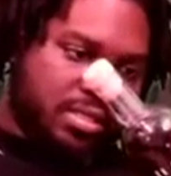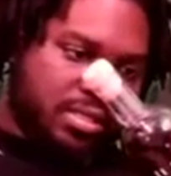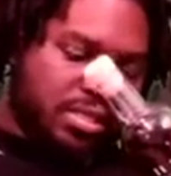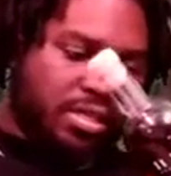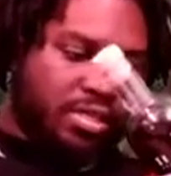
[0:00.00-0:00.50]

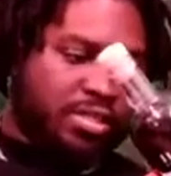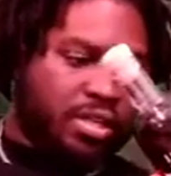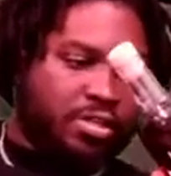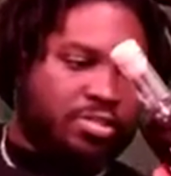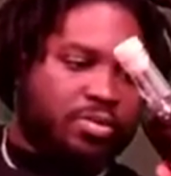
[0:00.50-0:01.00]
it's only
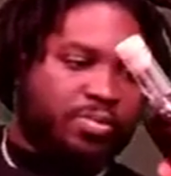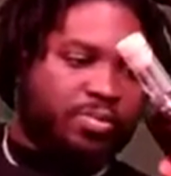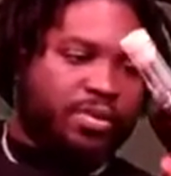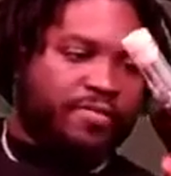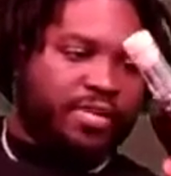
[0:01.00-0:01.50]

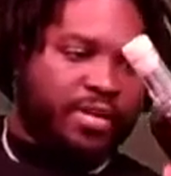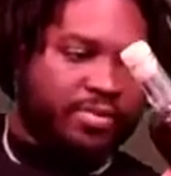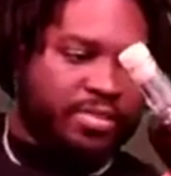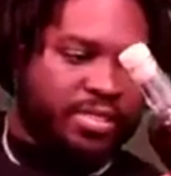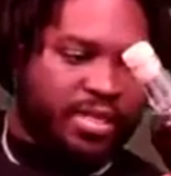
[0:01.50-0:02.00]

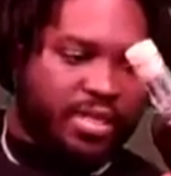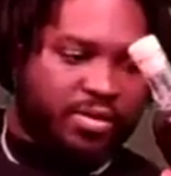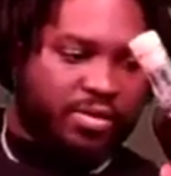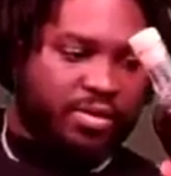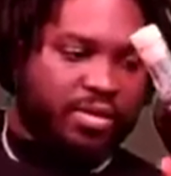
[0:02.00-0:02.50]
32.5%
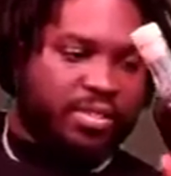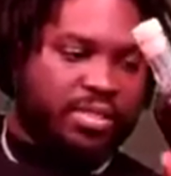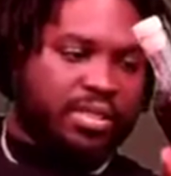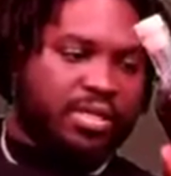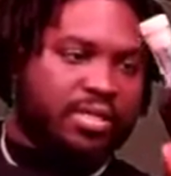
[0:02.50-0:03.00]
alcohol
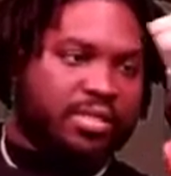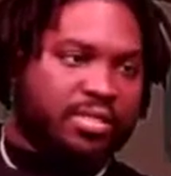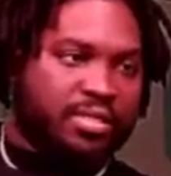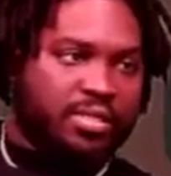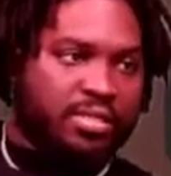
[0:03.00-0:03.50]
at that,
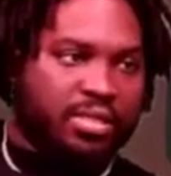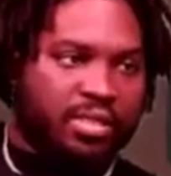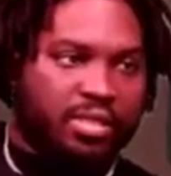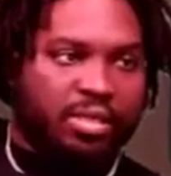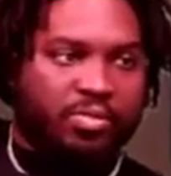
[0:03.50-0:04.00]

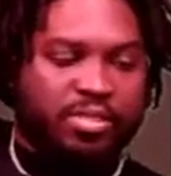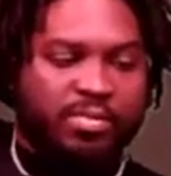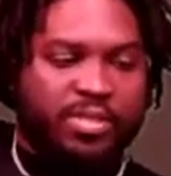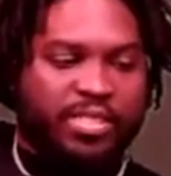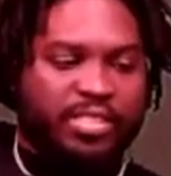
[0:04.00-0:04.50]
which
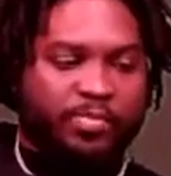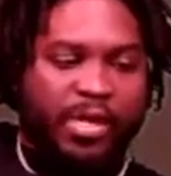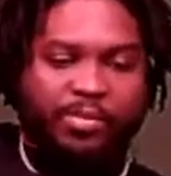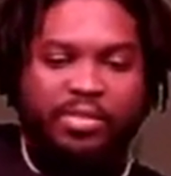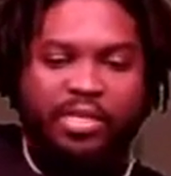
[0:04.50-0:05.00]
means it's
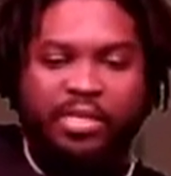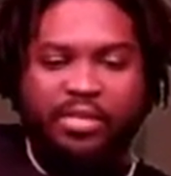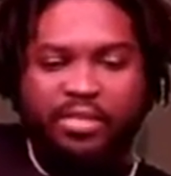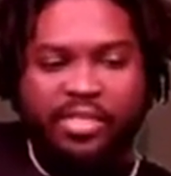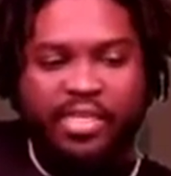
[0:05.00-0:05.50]
probably not
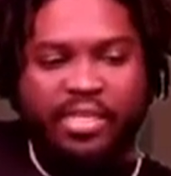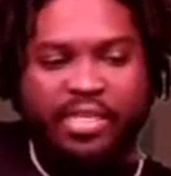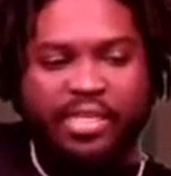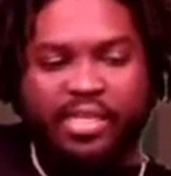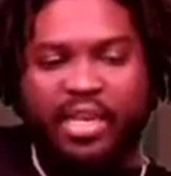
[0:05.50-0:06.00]
going to kick
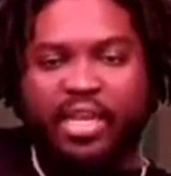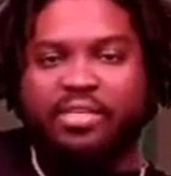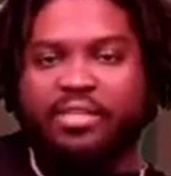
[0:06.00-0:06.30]
in like,